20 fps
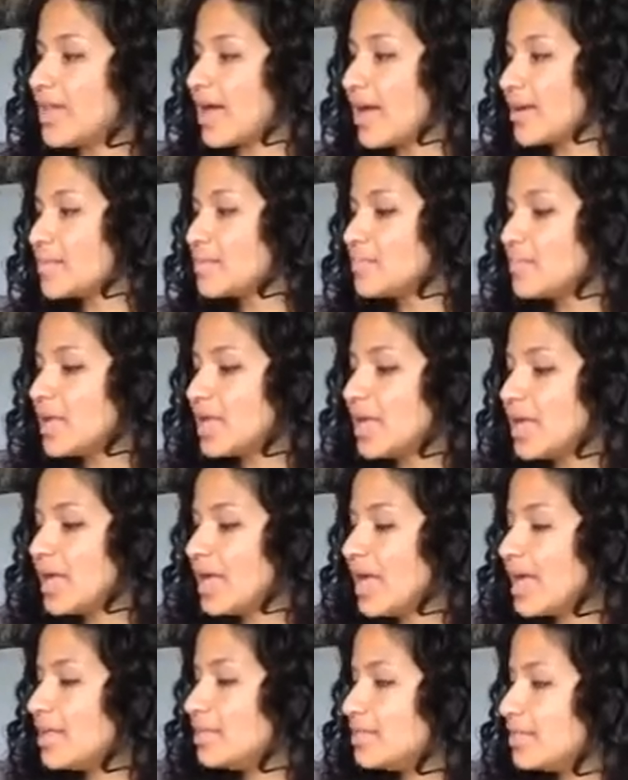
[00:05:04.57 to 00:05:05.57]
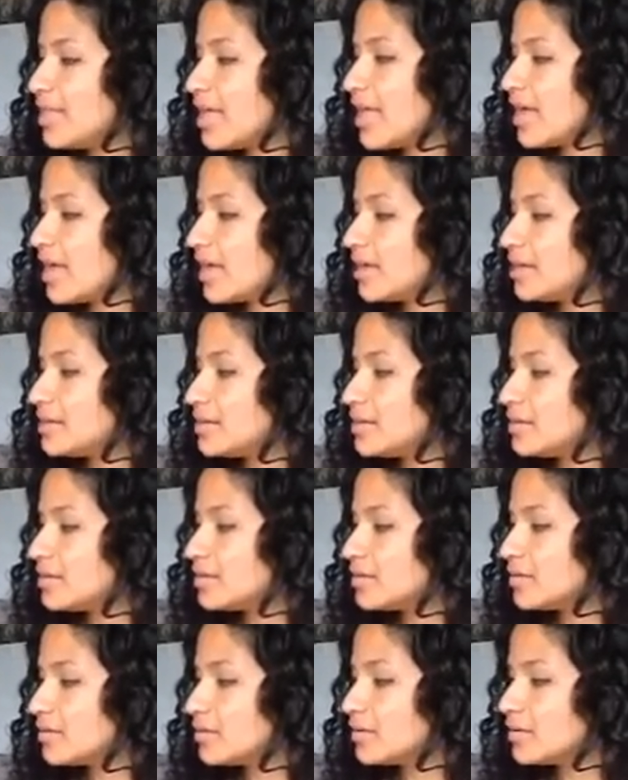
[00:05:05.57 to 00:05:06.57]
them, and then
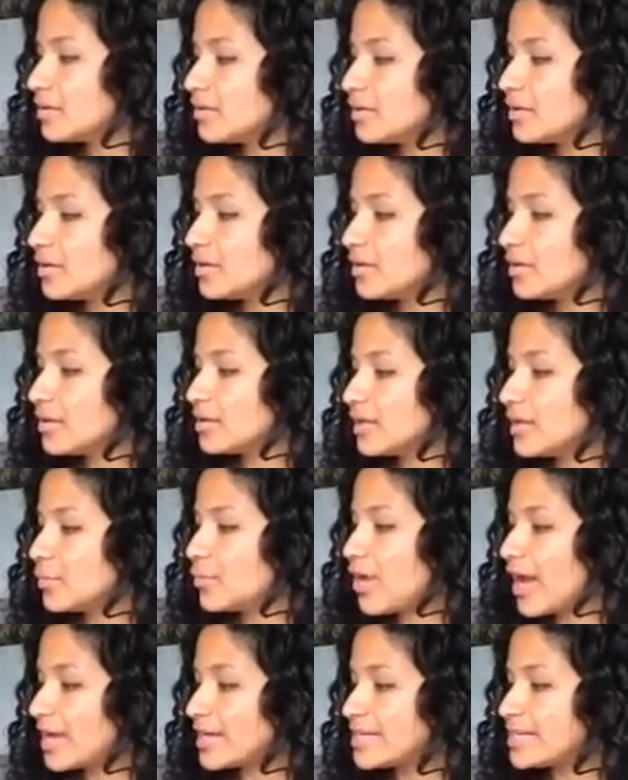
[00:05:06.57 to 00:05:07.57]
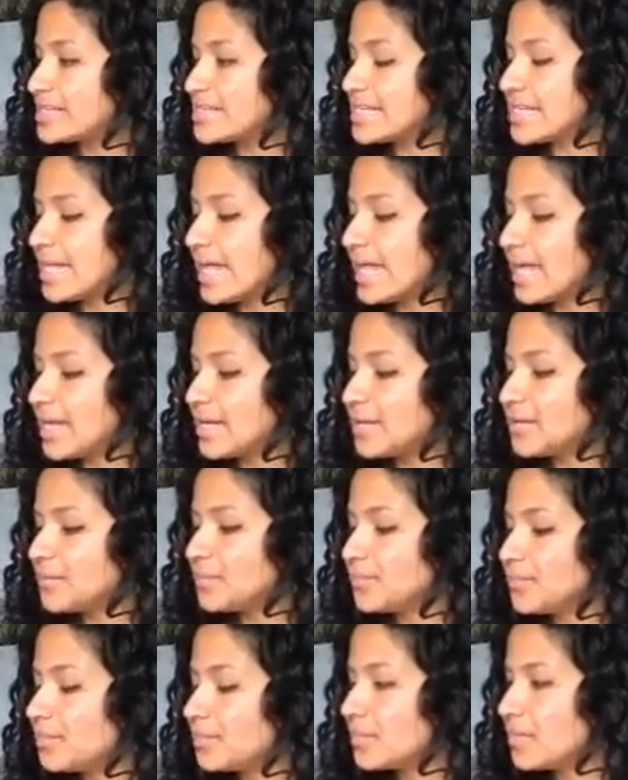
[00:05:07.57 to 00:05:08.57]
click practice again,
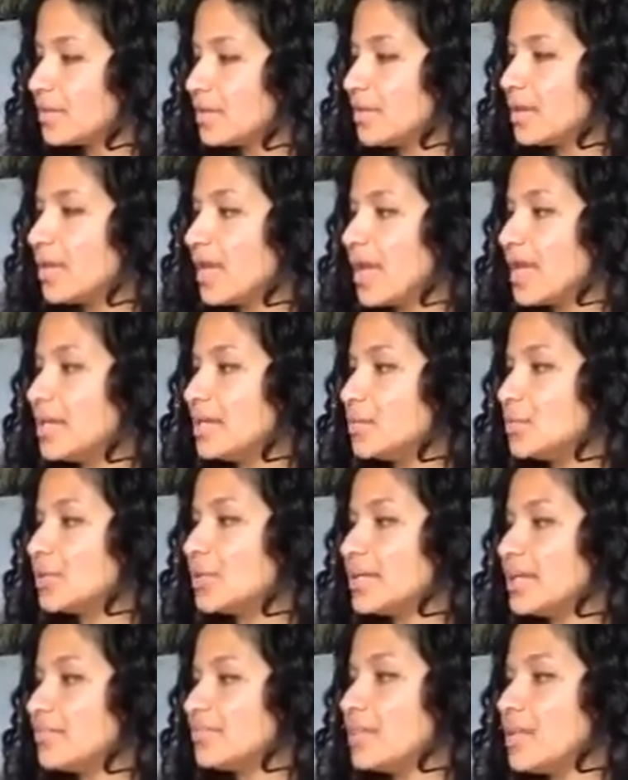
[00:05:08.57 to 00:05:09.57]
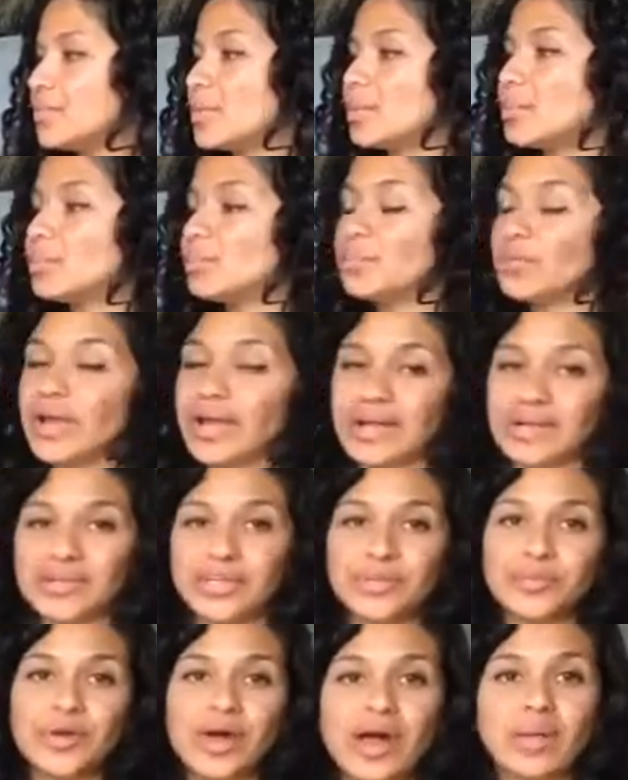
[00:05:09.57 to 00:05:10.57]
and it will give them a brand
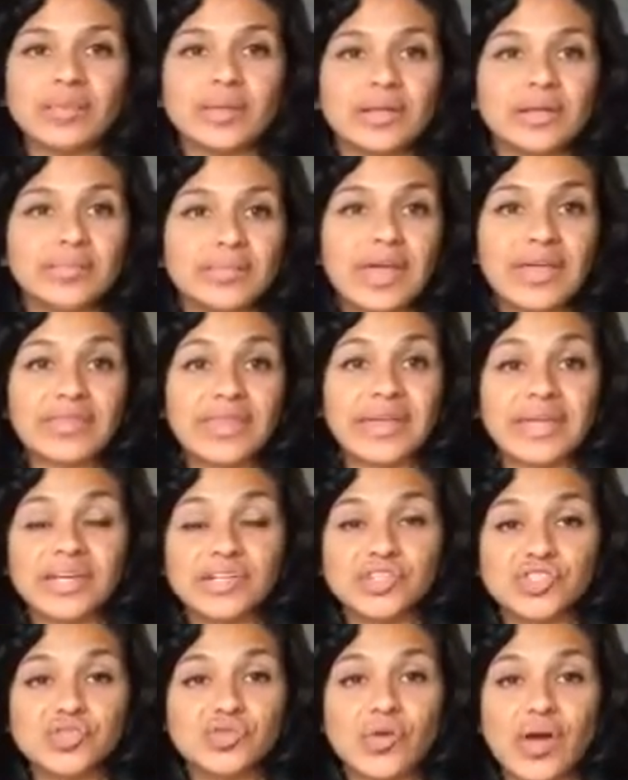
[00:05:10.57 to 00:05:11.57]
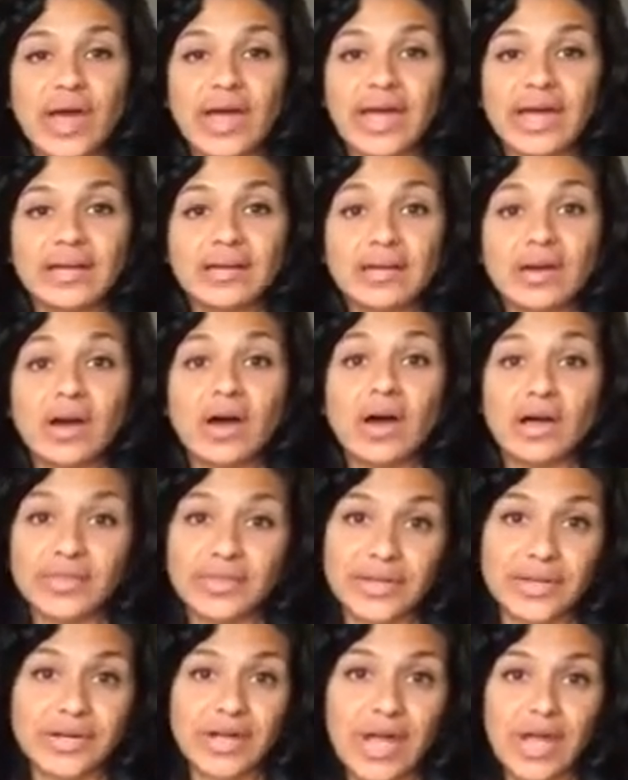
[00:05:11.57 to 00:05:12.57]
new problem that they can try on
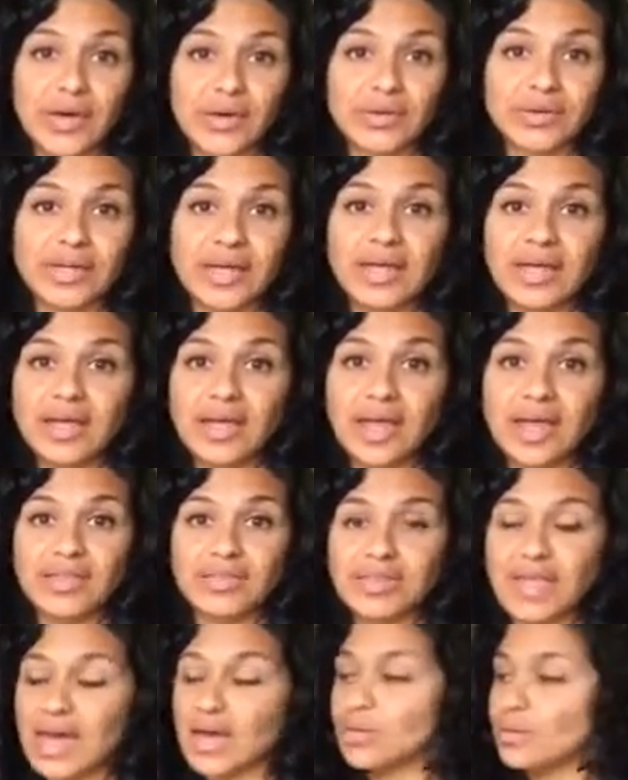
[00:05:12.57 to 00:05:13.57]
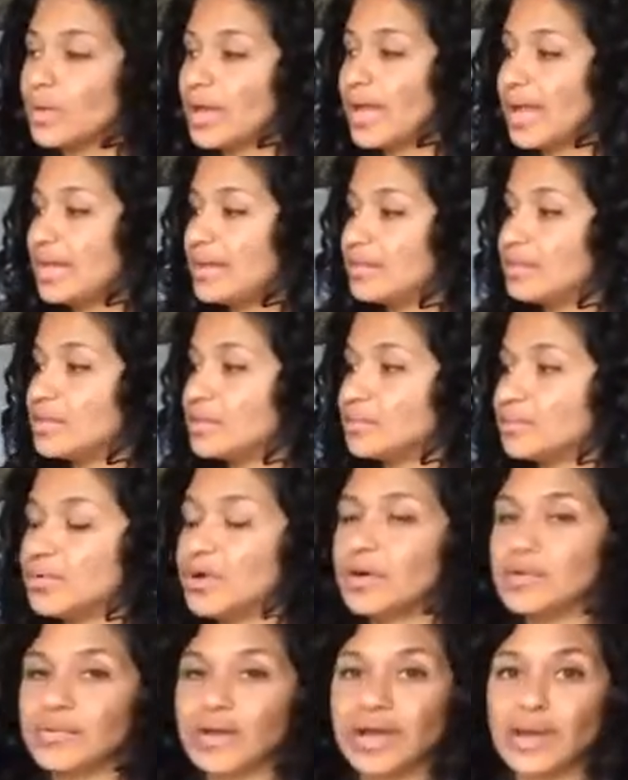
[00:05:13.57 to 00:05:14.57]
their own. And that way the
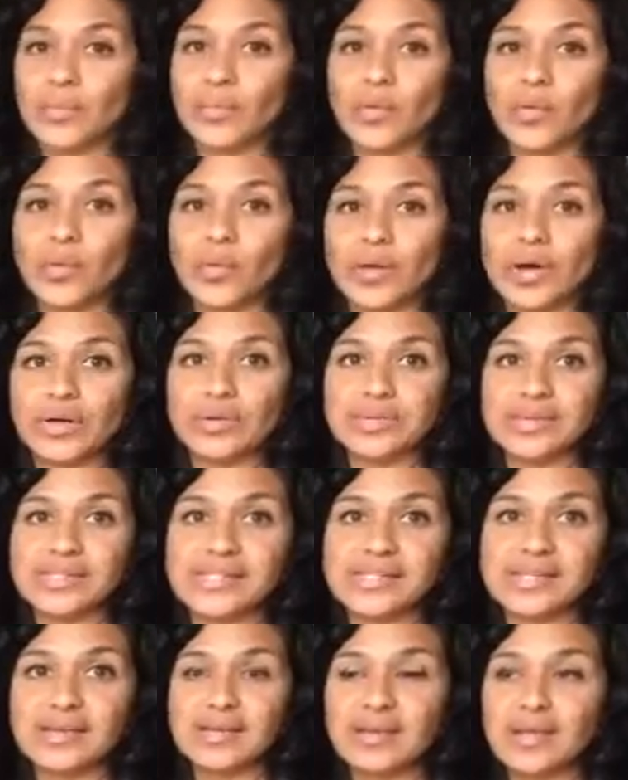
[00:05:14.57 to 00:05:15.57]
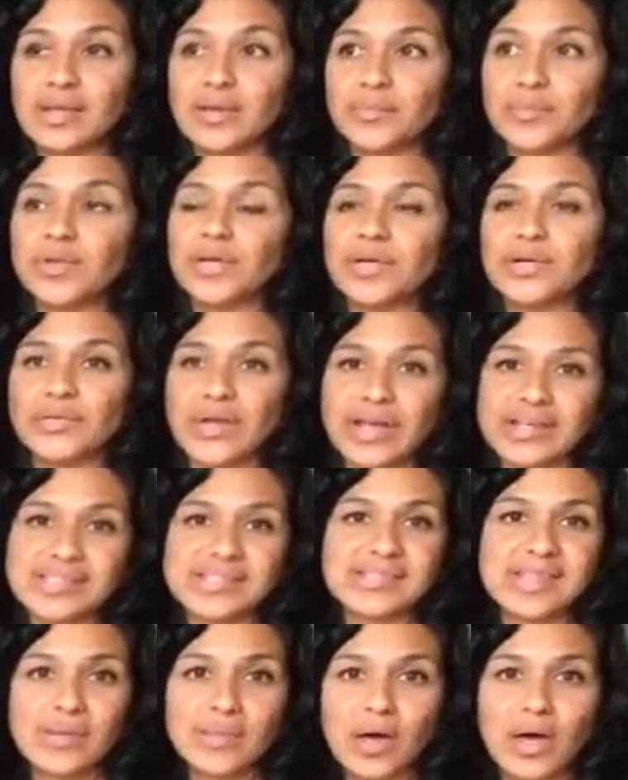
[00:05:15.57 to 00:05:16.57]
program won't progress
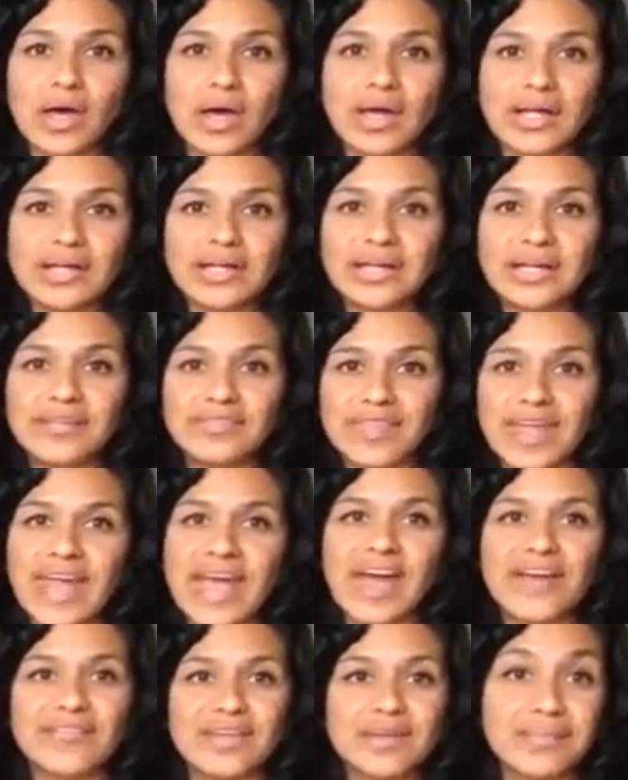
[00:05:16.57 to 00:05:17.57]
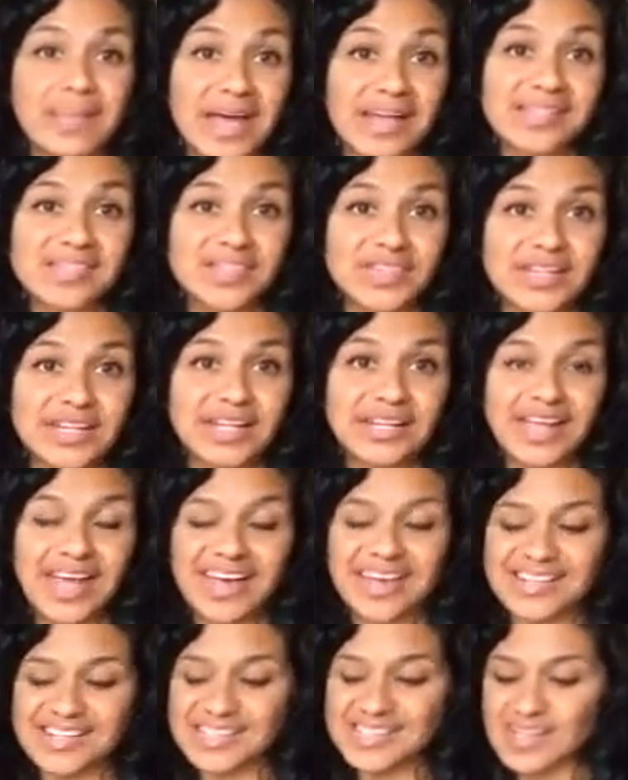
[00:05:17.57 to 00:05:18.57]
them on if they haven't mastered it
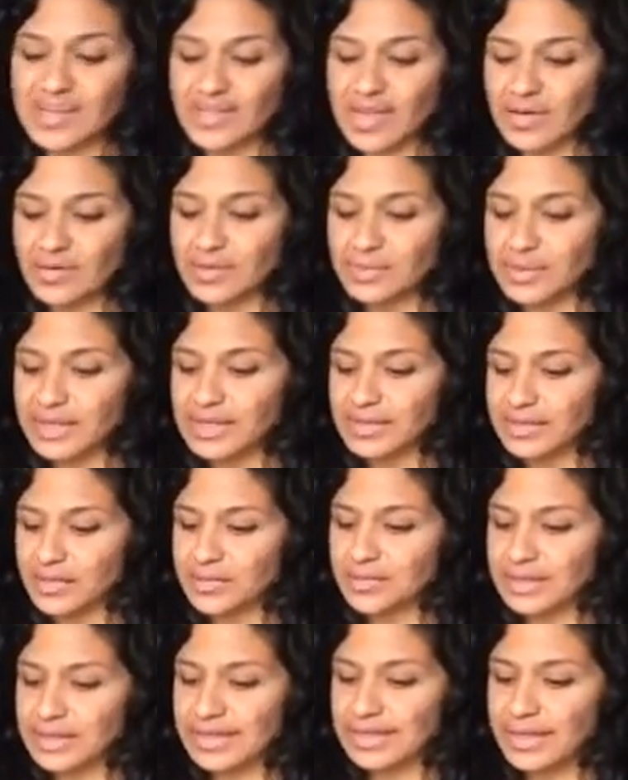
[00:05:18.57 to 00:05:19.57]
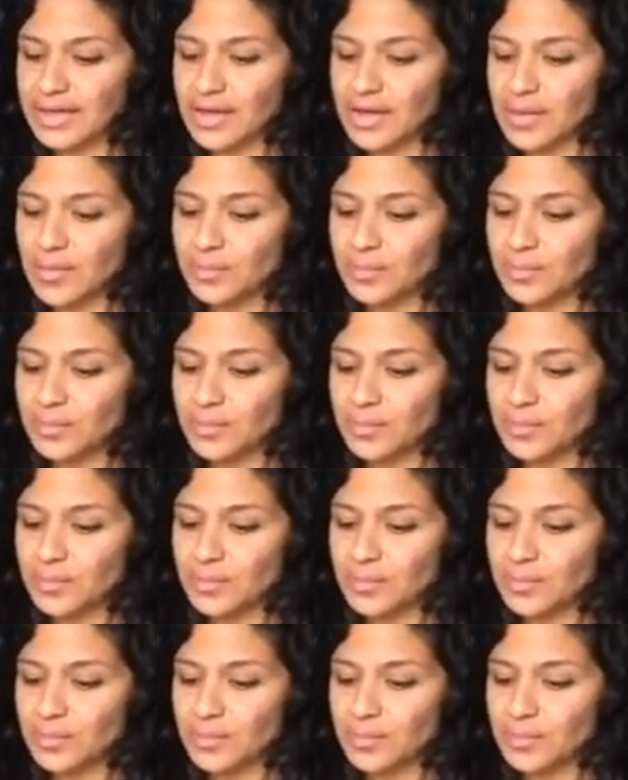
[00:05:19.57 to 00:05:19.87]
yet. So that would be the only